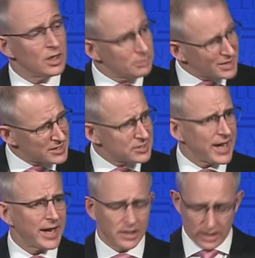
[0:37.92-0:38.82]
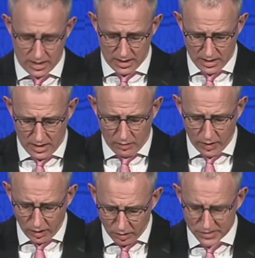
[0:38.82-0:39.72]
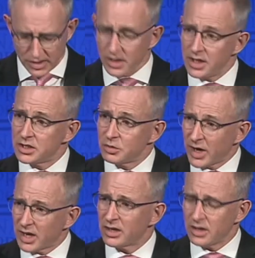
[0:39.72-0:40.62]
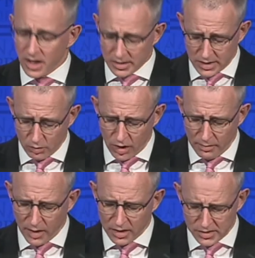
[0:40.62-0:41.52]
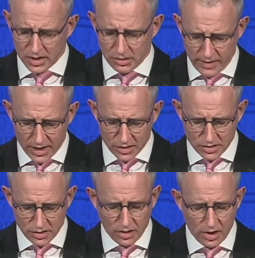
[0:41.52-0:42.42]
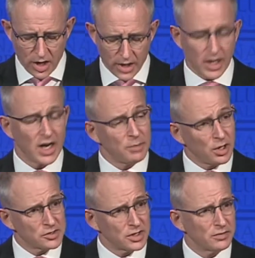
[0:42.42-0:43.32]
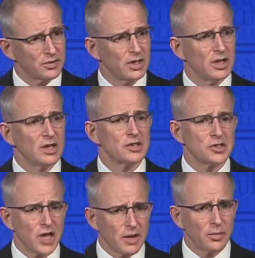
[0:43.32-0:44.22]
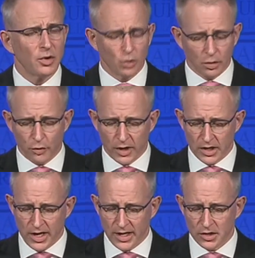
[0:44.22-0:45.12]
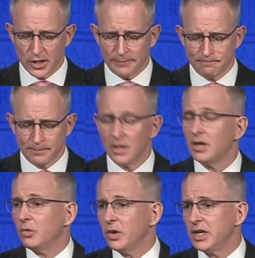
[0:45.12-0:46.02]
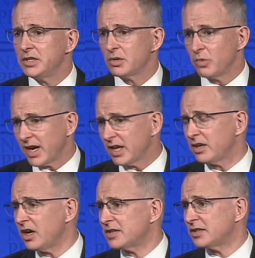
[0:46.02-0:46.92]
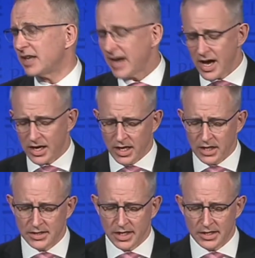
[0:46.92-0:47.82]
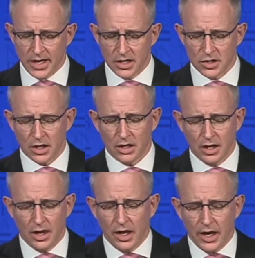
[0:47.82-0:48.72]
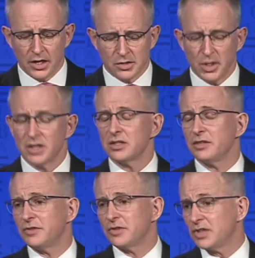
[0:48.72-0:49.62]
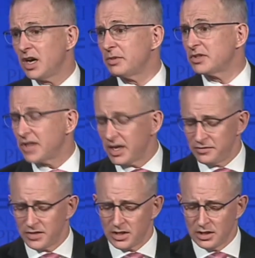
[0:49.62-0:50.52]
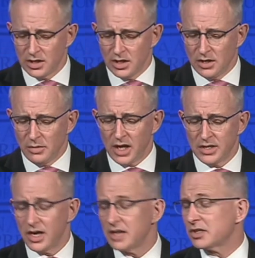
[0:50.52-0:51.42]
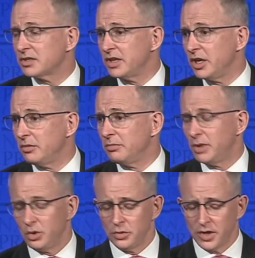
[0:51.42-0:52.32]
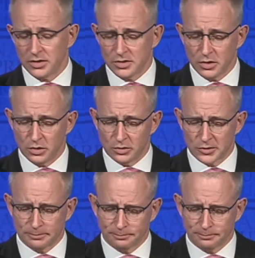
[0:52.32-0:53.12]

But sadly, we also need to recognise that while most interactions online are positive, some will bring danger. We need to recognise and guard against that danger. And as Minister for Cyber Safety, my task is to help build those tools.